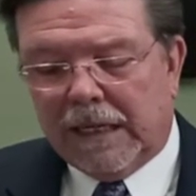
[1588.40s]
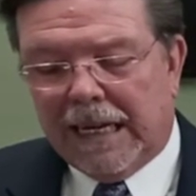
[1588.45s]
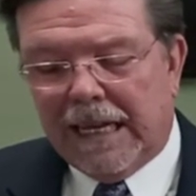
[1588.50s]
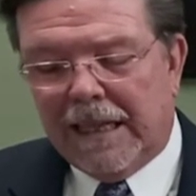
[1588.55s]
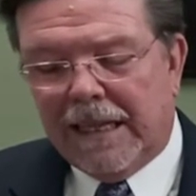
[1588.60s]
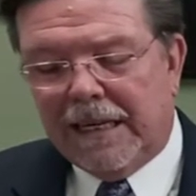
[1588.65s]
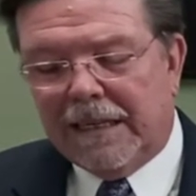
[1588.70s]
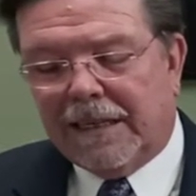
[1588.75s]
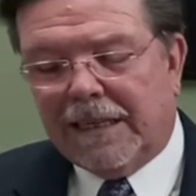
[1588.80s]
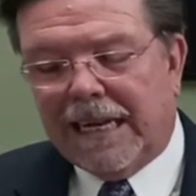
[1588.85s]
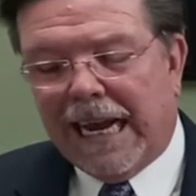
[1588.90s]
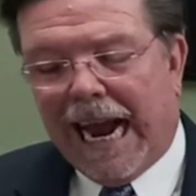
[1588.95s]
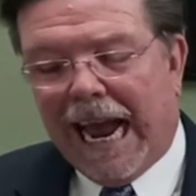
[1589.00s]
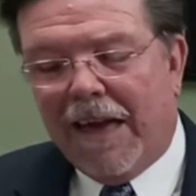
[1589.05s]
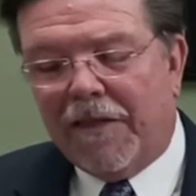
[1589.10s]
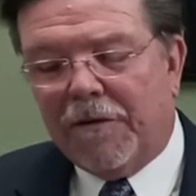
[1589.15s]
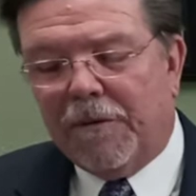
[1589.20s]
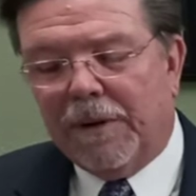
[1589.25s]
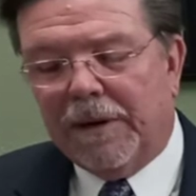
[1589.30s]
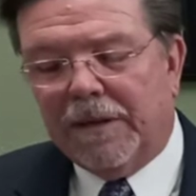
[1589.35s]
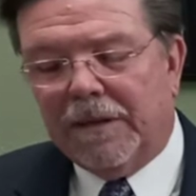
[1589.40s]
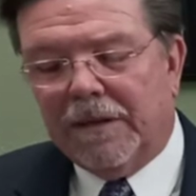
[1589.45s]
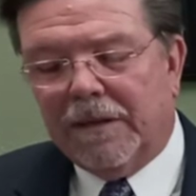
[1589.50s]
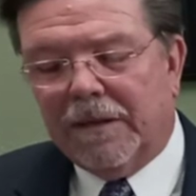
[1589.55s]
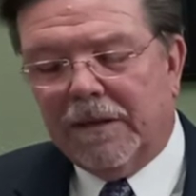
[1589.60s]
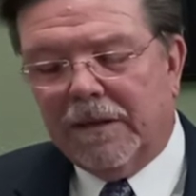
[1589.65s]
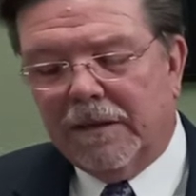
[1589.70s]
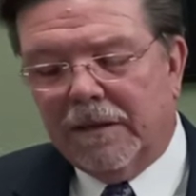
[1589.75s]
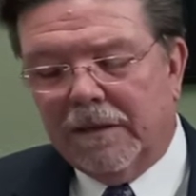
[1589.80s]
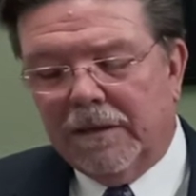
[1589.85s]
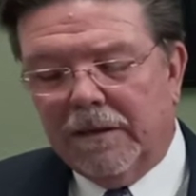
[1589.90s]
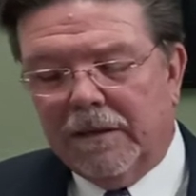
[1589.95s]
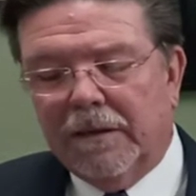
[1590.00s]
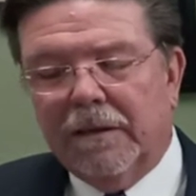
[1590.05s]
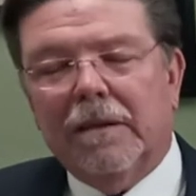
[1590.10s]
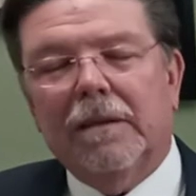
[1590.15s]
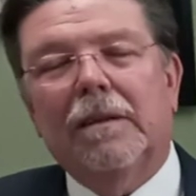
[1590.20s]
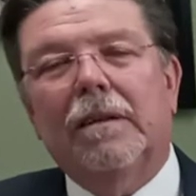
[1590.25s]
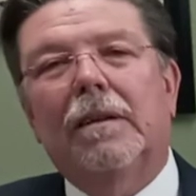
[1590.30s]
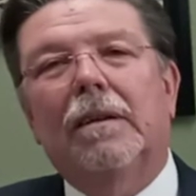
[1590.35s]
In these gatherings,
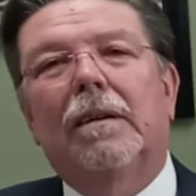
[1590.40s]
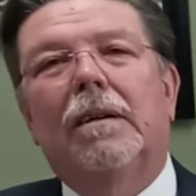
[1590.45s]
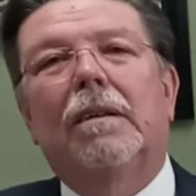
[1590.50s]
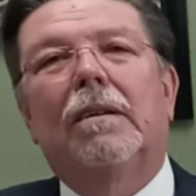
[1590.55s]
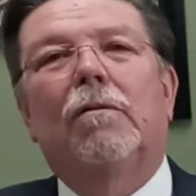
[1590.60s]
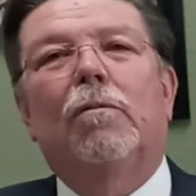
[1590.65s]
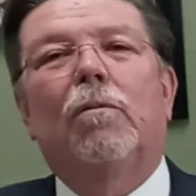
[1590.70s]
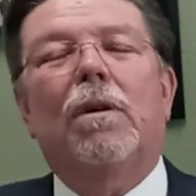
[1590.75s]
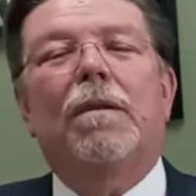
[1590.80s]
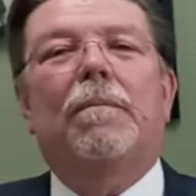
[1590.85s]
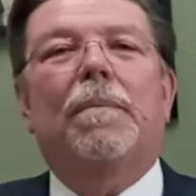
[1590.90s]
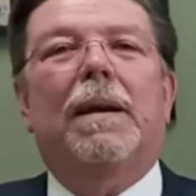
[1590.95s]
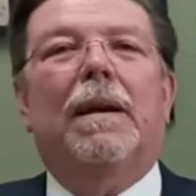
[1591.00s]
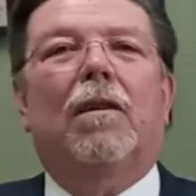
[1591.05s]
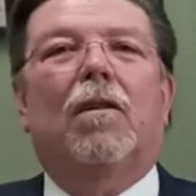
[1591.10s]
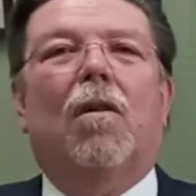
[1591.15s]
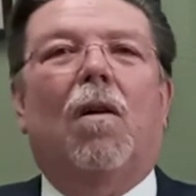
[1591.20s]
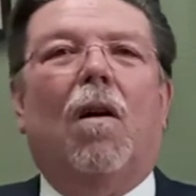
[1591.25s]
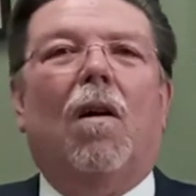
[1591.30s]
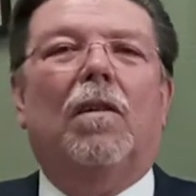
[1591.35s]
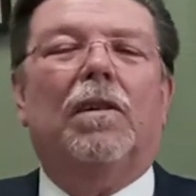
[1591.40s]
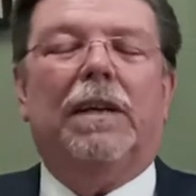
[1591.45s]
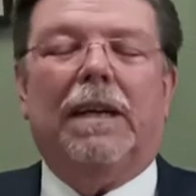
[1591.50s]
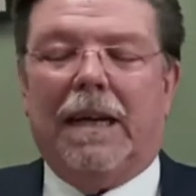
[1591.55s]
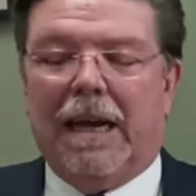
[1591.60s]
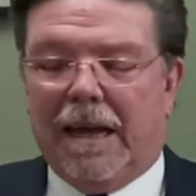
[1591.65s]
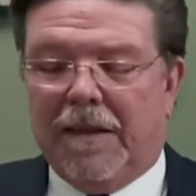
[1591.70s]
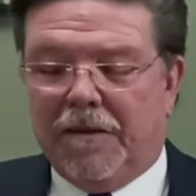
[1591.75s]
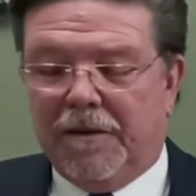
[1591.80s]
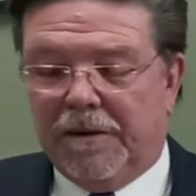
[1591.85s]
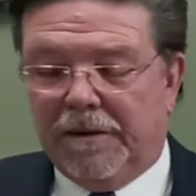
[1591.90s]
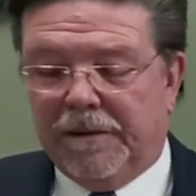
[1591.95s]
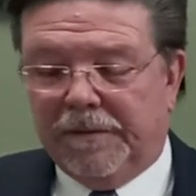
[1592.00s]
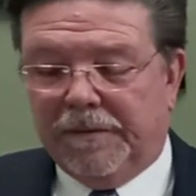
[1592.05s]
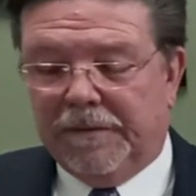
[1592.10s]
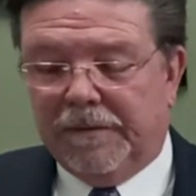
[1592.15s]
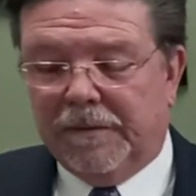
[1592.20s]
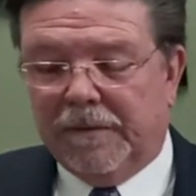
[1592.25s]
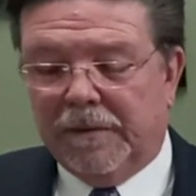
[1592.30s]
we've been called together